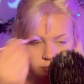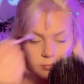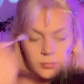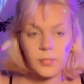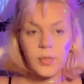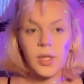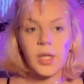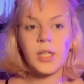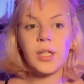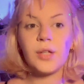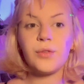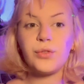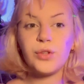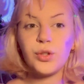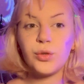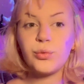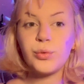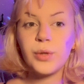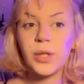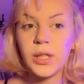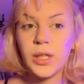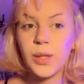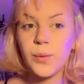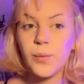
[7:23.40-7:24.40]
And if you
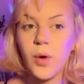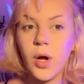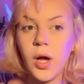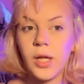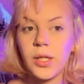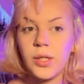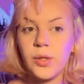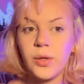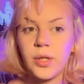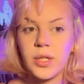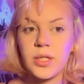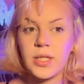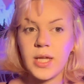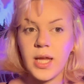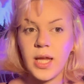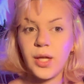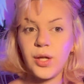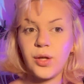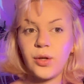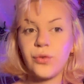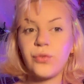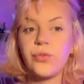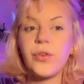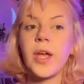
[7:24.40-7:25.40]
really want, you can take
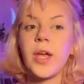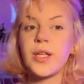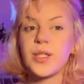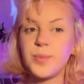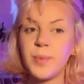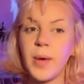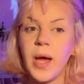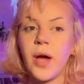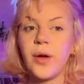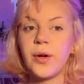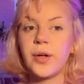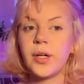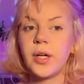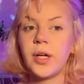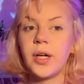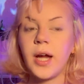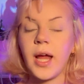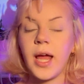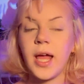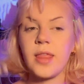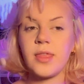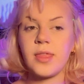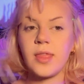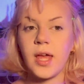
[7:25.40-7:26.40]
your face powder
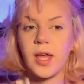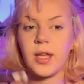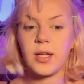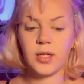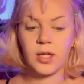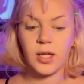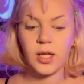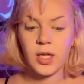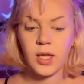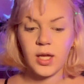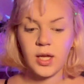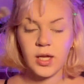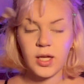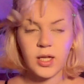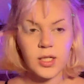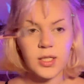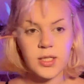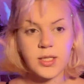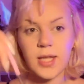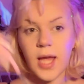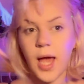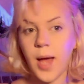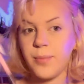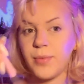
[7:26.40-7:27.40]
and then
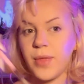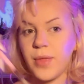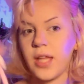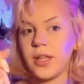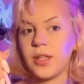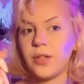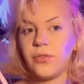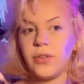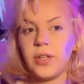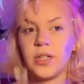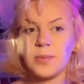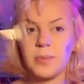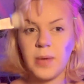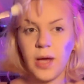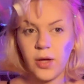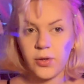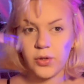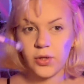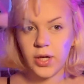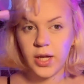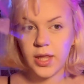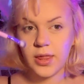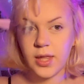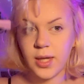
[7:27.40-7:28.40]
dab that in the face powder
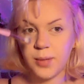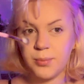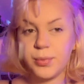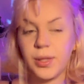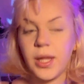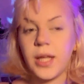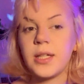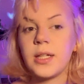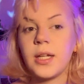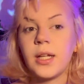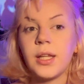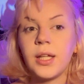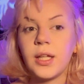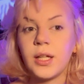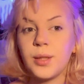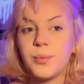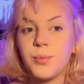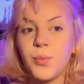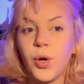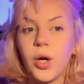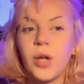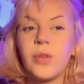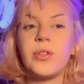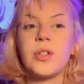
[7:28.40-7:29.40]
and then blend in a little
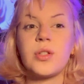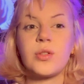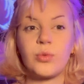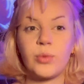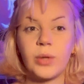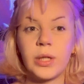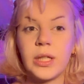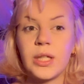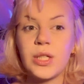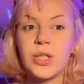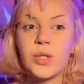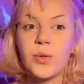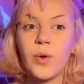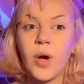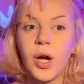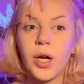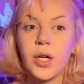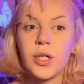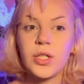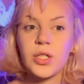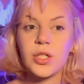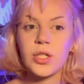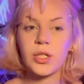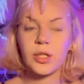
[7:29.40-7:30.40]
more if it's really too
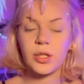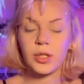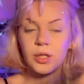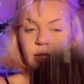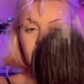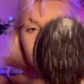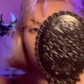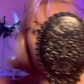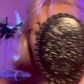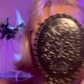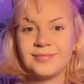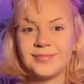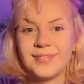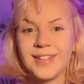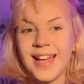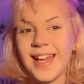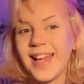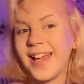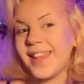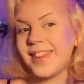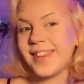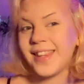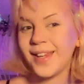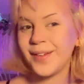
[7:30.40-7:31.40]
harsh.
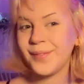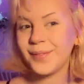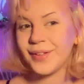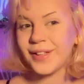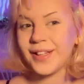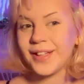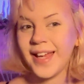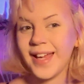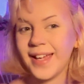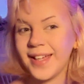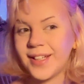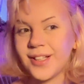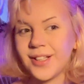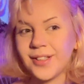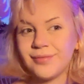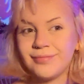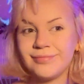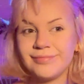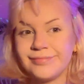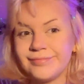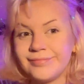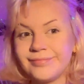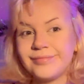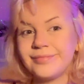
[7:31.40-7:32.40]
And then we're like
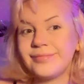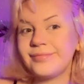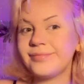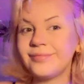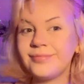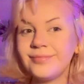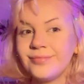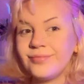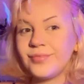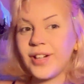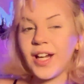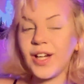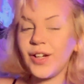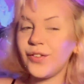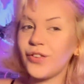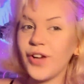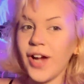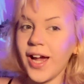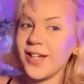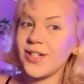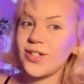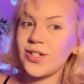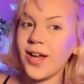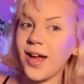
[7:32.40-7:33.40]
ready for
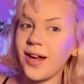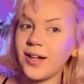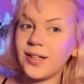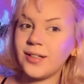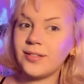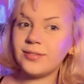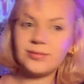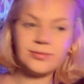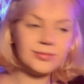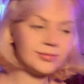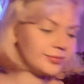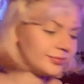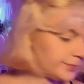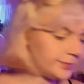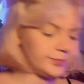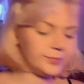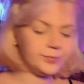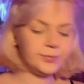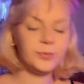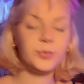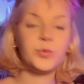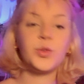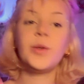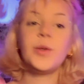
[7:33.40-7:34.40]
eyeshadow.
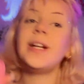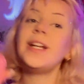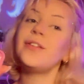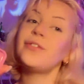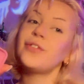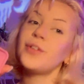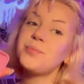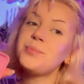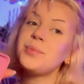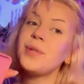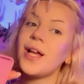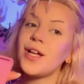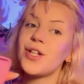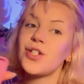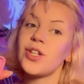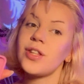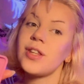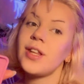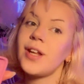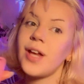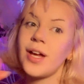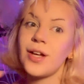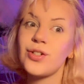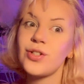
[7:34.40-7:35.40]
Ready for blush and
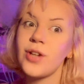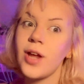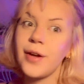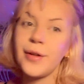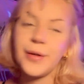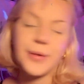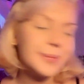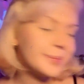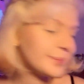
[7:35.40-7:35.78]
then eyeshadow.